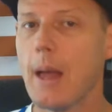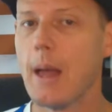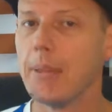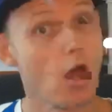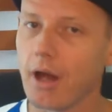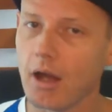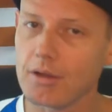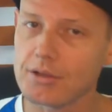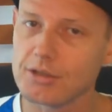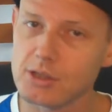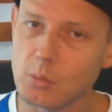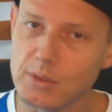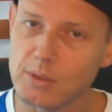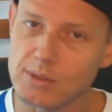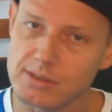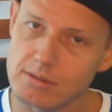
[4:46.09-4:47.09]
but also
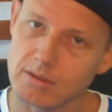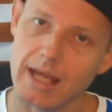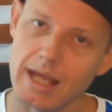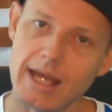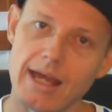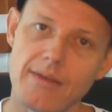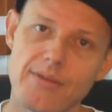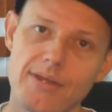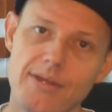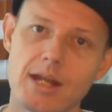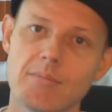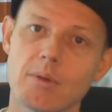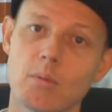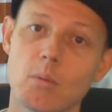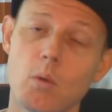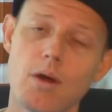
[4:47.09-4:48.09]
we still had the
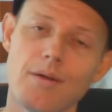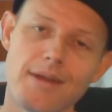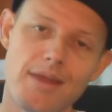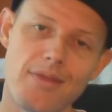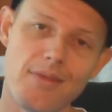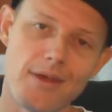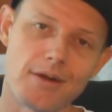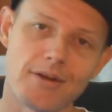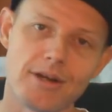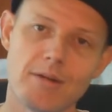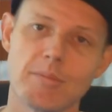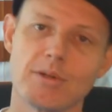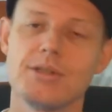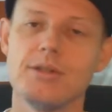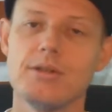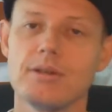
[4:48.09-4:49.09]
#1 and then our
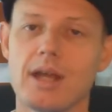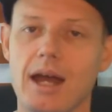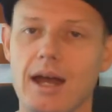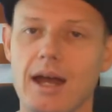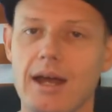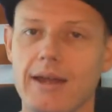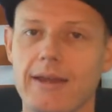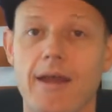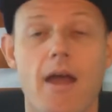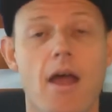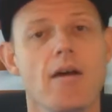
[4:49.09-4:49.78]
#2 guy